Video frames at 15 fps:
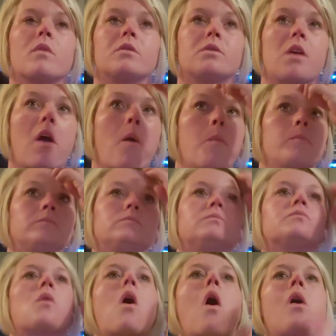So
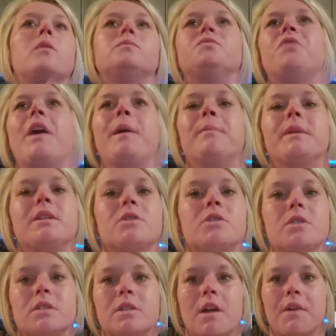family's
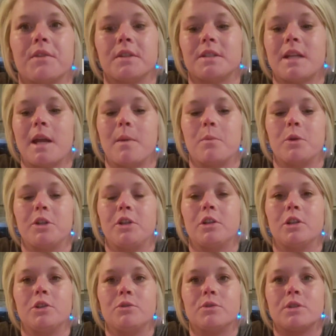just not the same when you
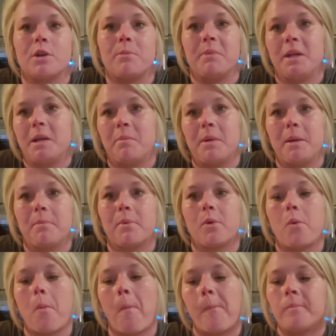lose so many people